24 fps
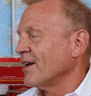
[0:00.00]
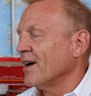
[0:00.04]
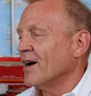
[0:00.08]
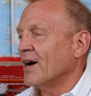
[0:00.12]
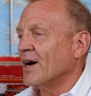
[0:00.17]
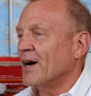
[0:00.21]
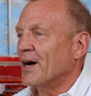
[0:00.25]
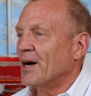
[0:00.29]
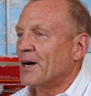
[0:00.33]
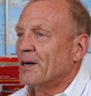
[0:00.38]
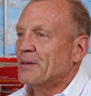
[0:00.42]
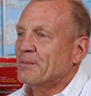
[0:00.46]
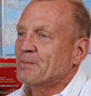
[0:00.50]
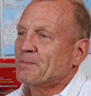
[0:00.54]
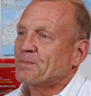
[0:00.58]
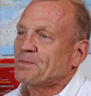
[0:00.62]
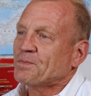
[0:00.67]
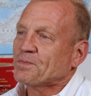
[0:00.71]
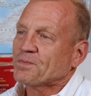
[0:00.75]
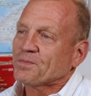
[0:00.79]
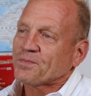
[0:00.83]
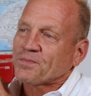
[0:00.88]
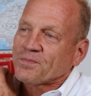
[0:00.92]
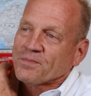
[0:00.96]

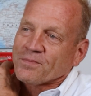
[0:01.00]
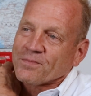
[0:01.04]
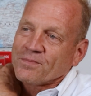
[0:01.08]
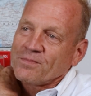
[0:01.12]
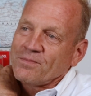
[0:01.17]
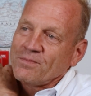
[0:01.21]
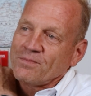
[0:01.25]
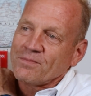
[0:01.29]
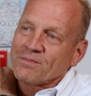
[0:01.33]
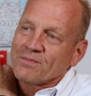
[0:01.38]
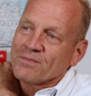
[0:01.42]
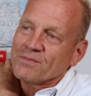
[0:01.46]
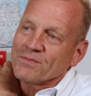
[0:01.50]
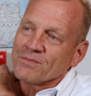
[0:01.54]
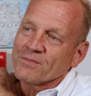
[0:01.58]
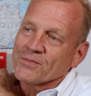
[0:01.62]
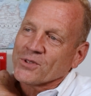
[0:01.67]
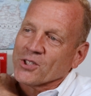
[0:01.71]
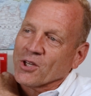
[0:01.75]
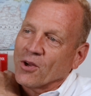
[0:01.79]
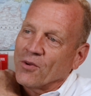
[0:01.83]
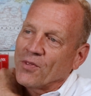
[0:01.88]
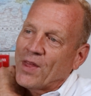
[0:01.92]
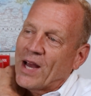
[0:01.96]

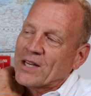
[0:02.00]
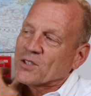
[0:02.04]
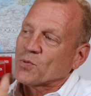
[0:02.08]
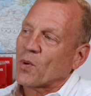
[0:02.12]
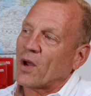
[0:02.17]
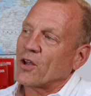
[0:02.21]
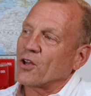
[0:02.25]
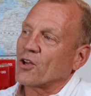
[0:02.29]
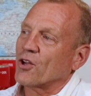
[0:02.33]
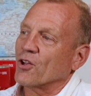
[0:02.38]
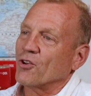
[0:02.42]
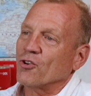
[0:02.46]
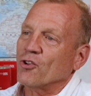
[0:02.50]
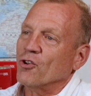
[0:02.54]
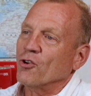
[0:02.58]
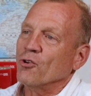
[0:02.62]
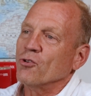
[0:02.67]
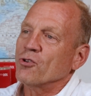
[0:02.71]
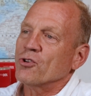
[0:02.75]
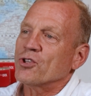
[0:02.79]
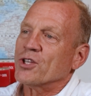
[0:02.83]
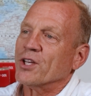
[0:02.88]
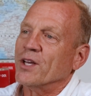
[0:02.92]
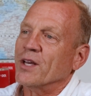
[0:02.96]
So that's why you can
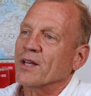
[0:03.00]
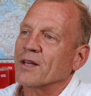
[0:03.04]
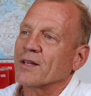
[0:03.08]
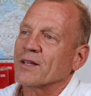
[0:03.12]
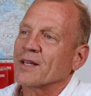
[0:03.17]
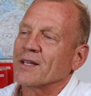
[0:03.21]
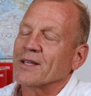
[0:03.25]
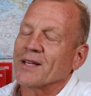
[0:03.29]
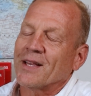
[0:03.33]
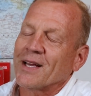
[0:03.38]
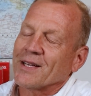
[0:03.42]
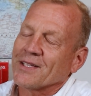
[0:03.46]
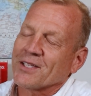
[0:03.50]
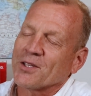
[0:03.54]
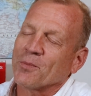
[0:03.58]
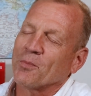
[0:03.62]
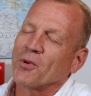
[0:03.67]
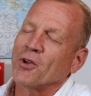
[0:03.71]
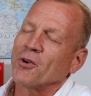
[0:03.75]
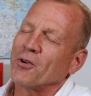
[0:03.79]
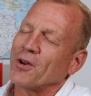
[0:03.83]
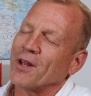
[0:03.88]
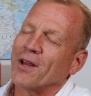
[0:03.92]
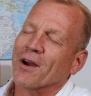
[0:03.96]
use it. That's the
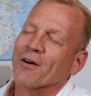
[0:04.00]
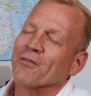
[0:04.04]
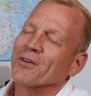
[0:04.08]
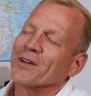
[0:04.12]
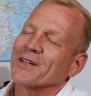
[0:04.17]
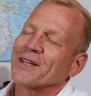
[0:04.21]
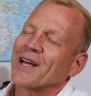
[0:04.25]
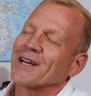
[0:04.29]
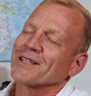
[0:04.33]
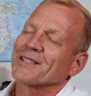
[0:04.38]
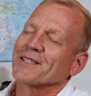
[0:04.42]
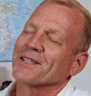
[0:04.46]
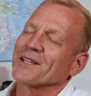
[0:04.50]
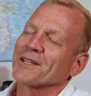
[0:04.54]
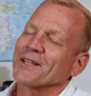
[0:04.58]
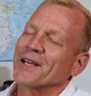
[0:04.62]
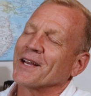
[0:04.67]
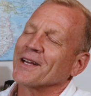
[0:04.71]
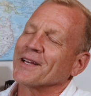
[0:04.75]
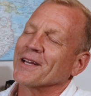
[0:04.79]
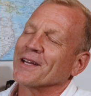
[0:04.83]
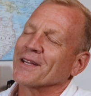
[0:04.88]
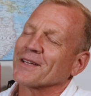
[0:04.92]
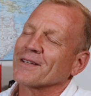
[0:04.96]
beauty of it. That's the
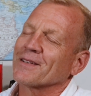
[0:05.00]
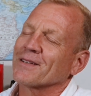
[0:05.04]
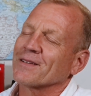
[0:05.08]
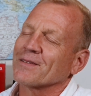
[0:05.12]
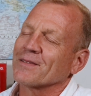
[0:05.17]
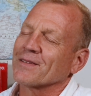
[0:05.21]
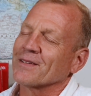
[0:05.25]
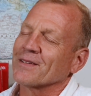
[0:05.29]
thing that,